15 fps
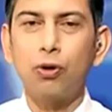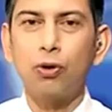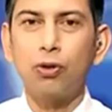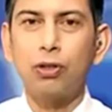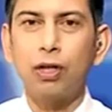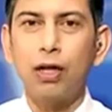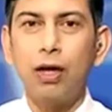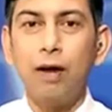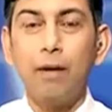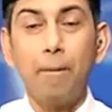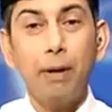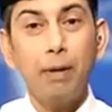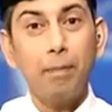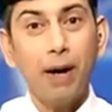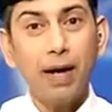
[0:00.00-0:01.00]
growth.
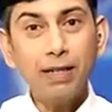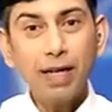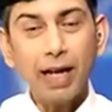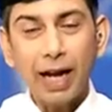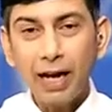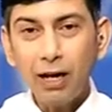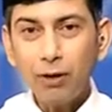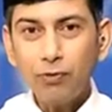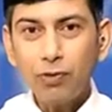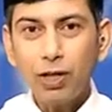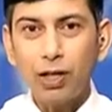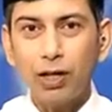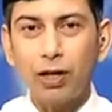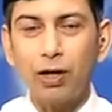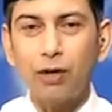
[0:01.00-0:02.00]
But by the end of the
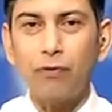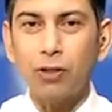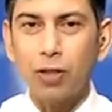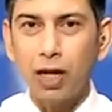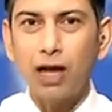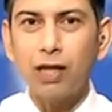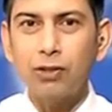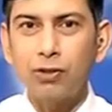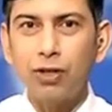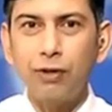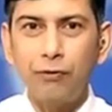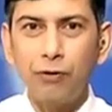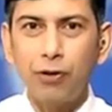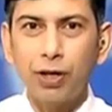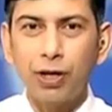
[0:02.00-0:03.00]
year, for the last
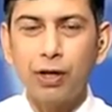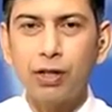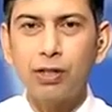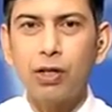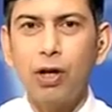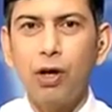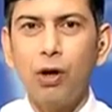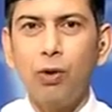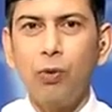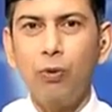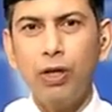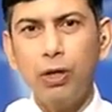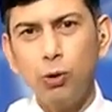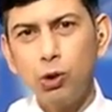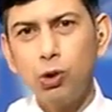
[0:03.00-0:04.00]
3-4 years,
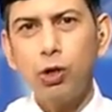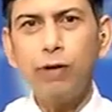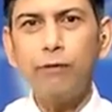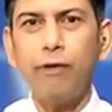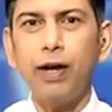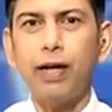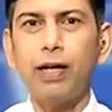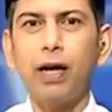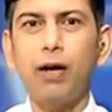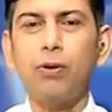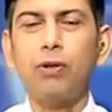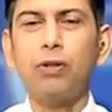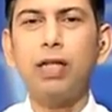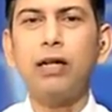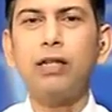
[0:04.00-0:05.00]
we usually find
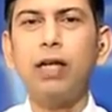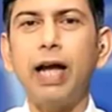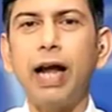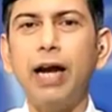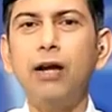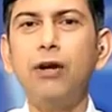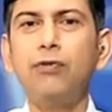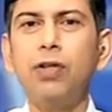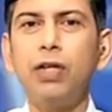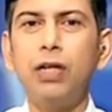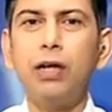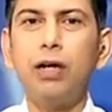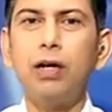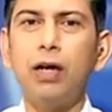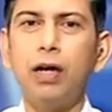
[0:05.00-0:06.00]
out that the end of the
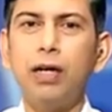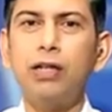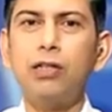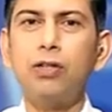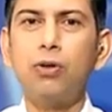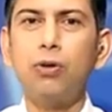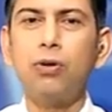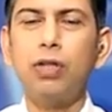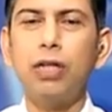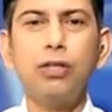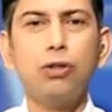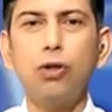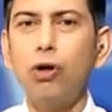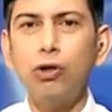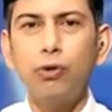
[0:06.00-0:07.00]
year earnings growth
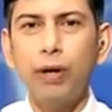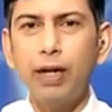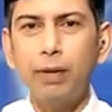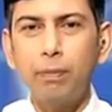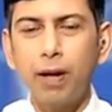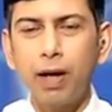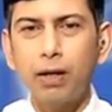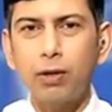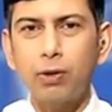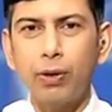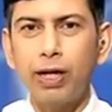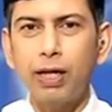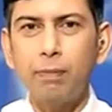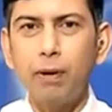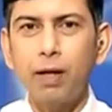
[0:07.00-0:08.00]
is not 20
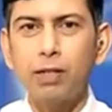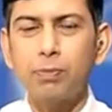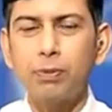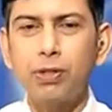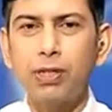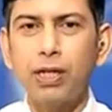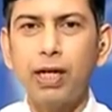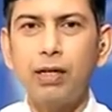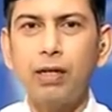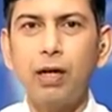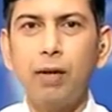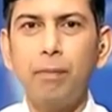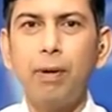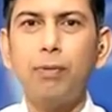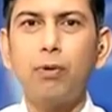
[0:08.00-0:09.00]
plus percent,
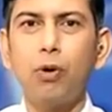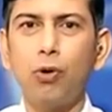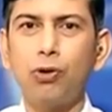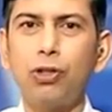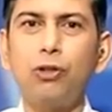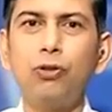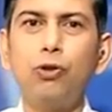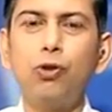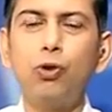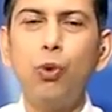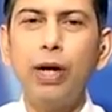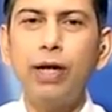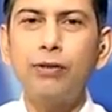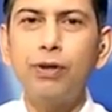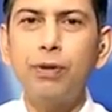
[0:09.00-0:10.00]
but closer to
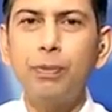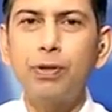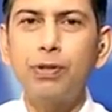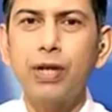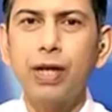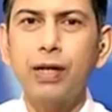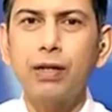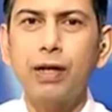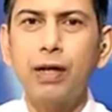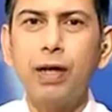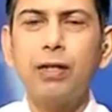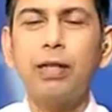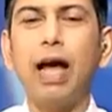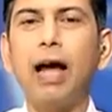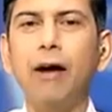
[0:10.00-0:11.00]
2 and 3%.
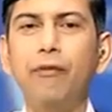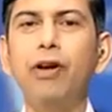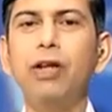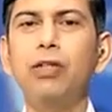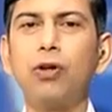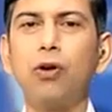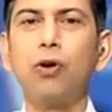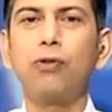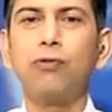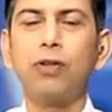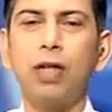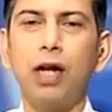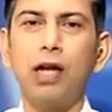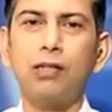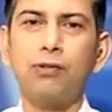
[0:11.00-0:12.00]
The average growth
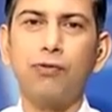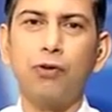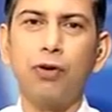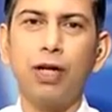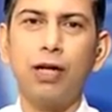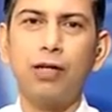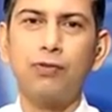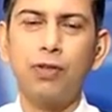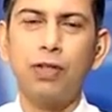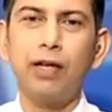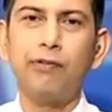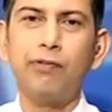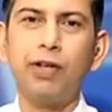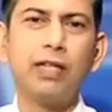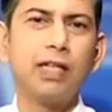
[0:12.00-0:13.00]
for the last 4 years for the
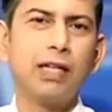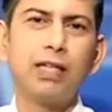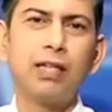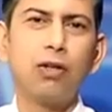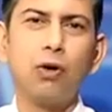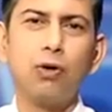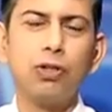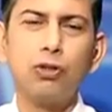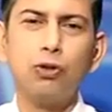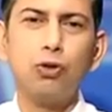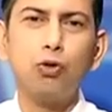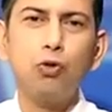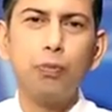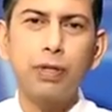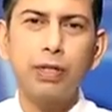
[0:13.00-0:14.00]
Nifty is, I think, closer to
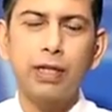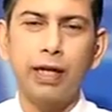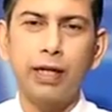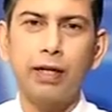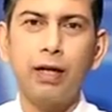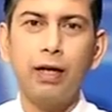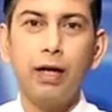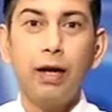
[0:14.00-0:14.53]
2%.